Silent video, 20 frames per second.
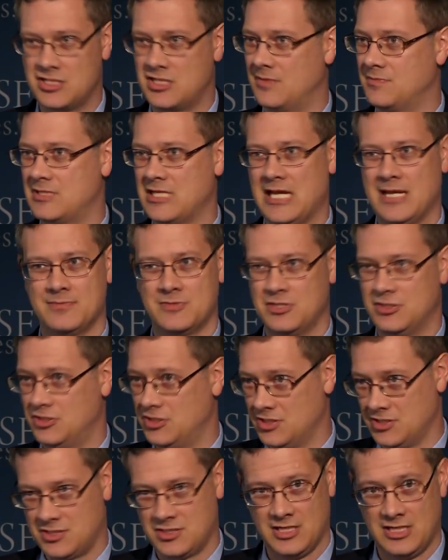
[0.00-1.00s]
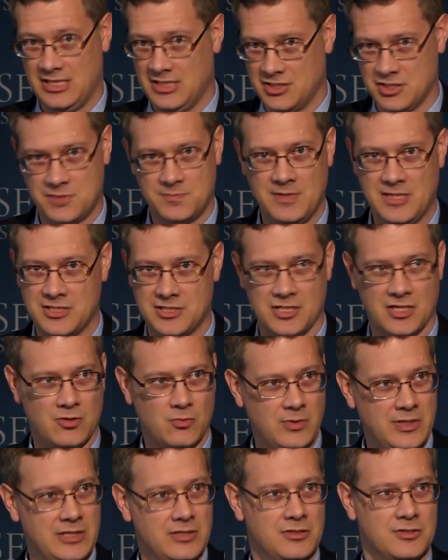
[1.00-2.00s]
Sometimes it just, again, spins our
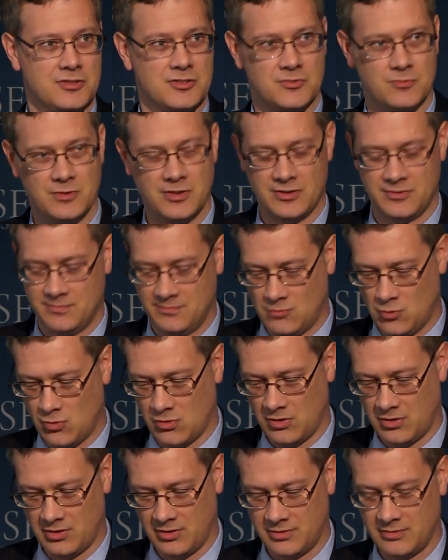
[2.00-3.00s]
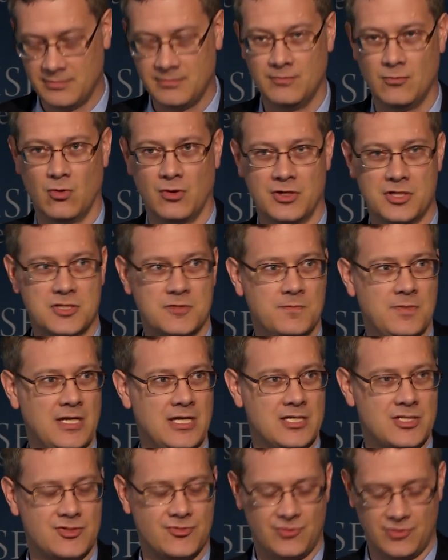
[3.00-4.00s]
wheels with more, more
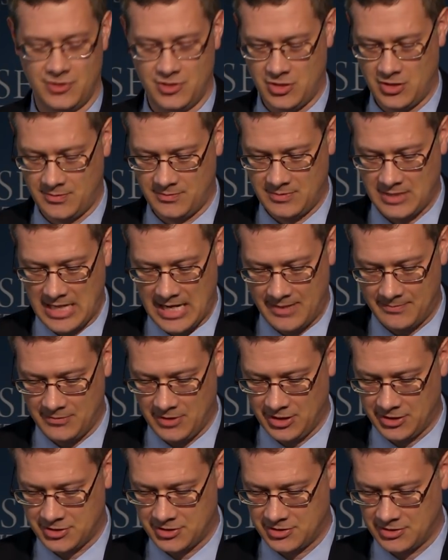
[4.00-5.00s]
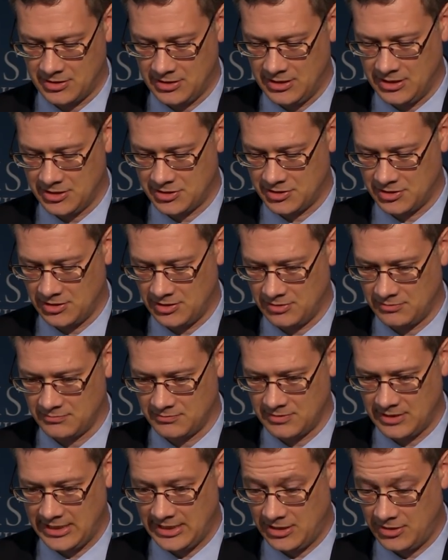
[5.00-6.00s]
expense for no, not much additional
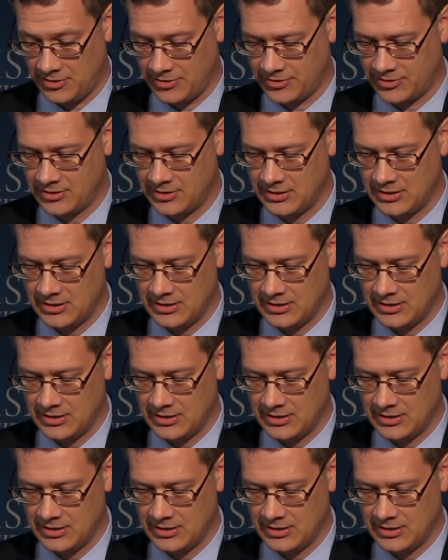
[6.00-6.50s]
health.